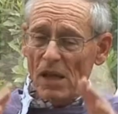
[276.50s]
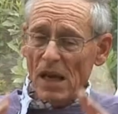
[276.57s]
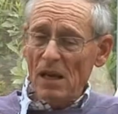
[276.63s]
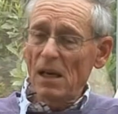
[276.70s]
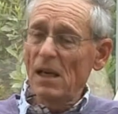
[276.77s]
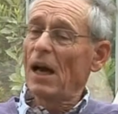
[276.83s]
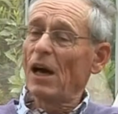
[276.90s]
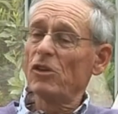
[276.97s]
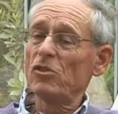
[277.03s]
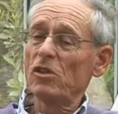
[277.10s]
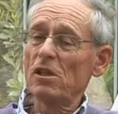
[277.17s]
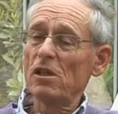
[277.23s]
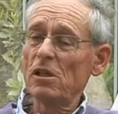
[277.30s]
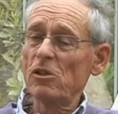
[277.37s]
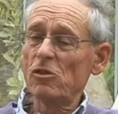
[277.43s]
exactly how
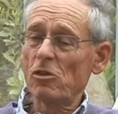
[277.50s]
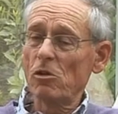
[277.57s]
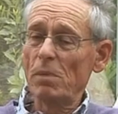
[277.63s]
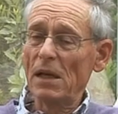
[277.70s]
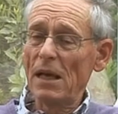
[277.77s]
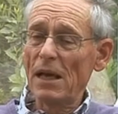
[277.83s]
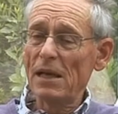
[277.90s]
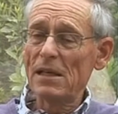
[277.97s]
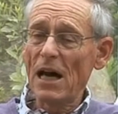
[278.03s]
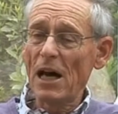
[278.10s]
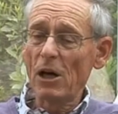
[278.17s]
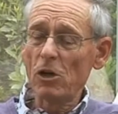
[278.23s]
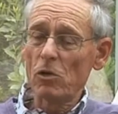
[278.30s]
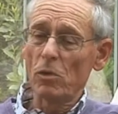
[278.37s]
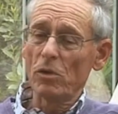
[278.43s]
cities should be laid
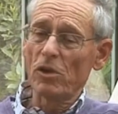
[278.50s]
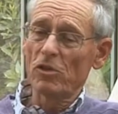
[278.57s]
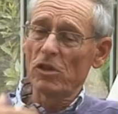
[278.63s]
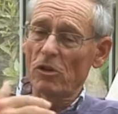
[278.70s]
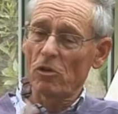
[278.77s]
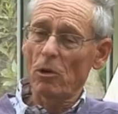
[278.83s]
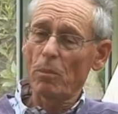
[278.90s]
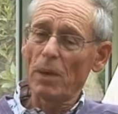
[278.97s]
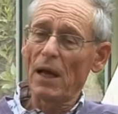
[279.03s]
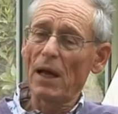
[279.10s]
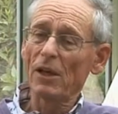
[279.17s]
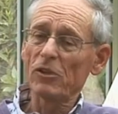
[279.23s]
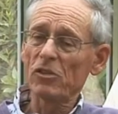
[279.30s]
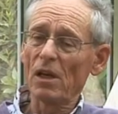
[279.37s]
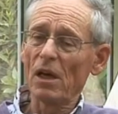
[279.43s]
out, with the central
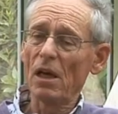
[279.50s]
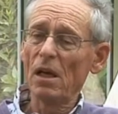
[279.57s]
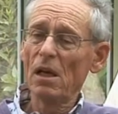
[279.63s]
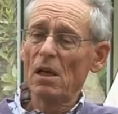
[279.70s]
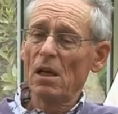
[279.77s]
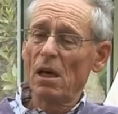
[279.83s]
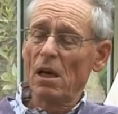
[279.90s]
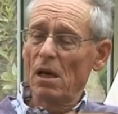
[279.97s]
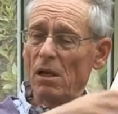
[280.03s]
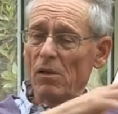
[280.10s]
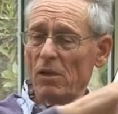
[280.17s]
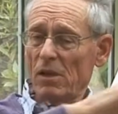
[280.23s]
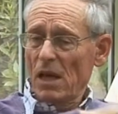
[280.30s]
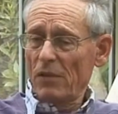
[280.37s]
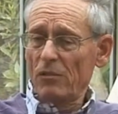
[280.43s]
plaza, uh,
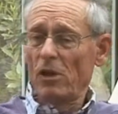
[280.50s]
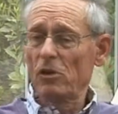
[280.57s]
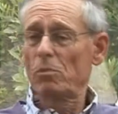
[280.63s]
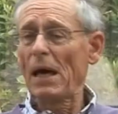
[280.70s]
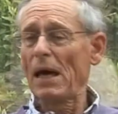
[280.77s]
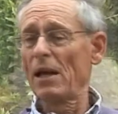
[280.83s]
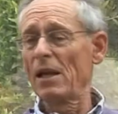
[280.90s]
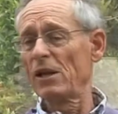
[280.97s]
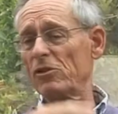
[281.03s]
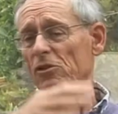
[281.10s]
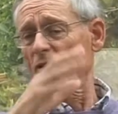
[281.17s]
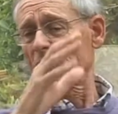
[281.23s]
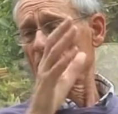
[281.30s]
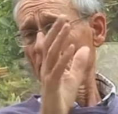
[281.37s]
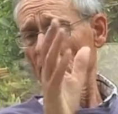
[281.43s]
the governor's
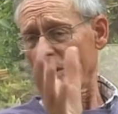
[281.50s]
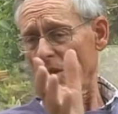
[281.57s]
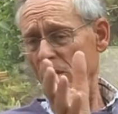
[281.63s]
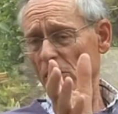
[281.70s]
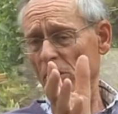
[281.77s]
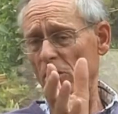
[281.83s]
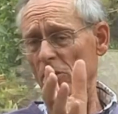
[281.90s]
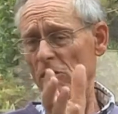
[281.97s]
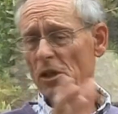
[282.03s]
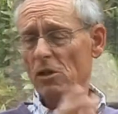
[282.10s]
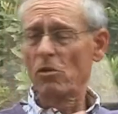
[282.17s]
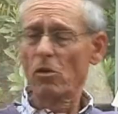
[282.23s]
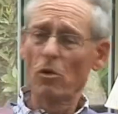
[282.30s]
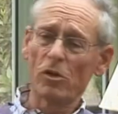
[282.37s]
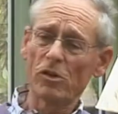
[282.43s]
palace, the, the
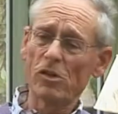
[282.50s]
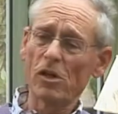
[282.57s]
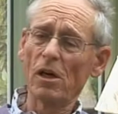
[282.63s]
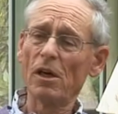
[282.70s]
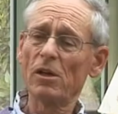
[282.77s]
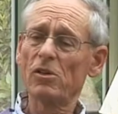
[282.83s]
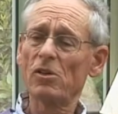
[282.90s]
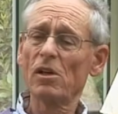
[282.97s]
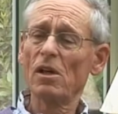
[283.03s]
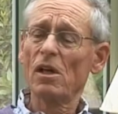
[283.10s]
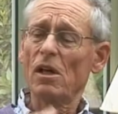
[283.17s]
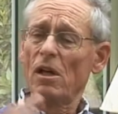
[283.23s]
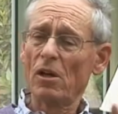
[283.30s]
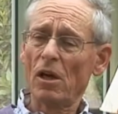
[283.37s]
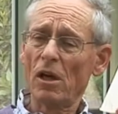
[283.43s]
cathedral or church,
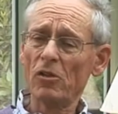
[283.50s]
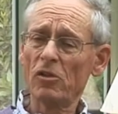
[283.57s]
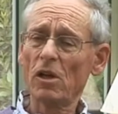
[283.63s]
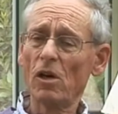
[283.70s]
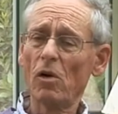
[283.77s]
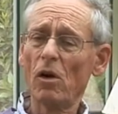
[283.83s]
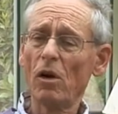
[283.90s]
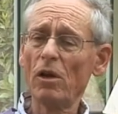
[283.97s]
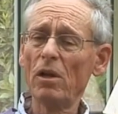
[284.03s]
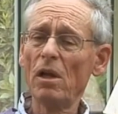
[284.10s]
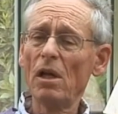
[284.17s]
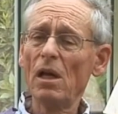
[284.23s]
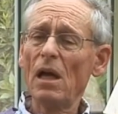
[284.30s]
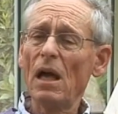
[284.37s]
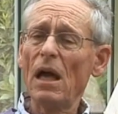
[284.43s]
and, and so on.
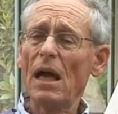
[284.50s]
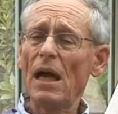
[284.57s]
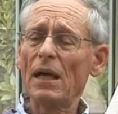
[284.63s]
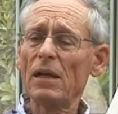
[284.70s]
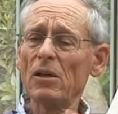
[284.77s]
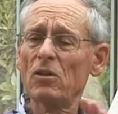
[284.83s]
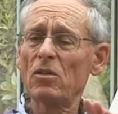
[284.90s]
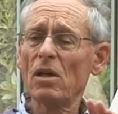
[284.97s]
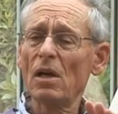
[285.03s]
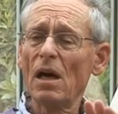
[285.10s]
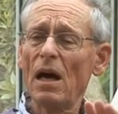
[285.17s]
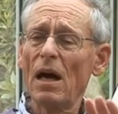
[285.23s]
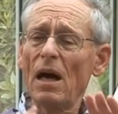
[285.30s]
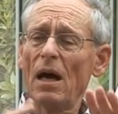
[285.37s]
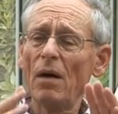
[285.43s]
And
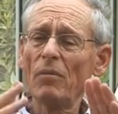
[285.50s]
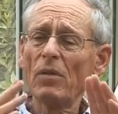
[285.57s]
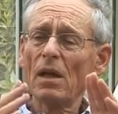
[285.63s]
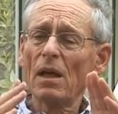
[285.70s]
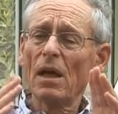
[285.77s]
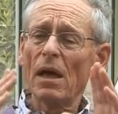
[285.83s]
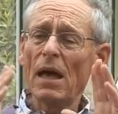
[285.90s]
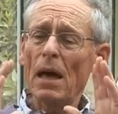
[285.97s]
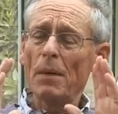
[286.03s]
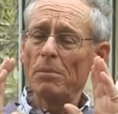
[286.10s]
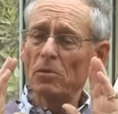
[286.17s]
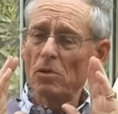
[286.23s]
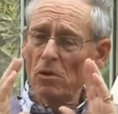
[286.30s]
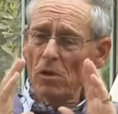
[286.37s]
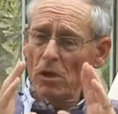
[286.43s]
um,
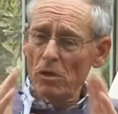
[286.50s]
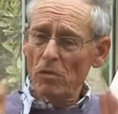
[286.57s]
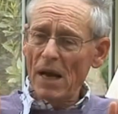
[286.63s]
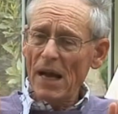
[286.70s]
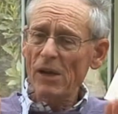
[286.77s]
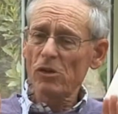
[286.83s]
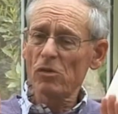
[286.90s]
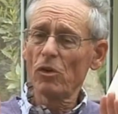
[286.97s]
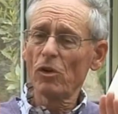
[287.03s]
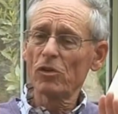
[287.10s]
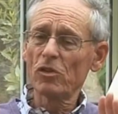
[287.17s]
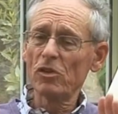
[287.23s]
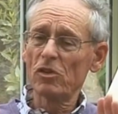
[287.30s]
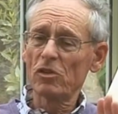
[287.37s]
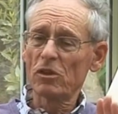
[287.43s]
absolutely rational
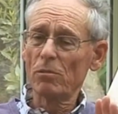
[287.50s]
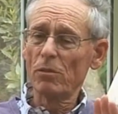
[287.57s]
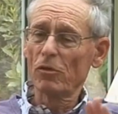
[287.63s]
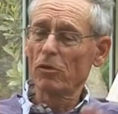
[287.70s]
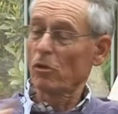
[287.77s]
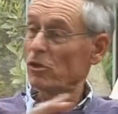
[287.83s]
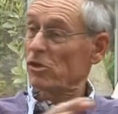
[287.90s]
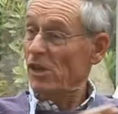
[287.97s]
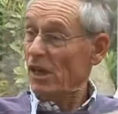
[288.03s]
system, a sort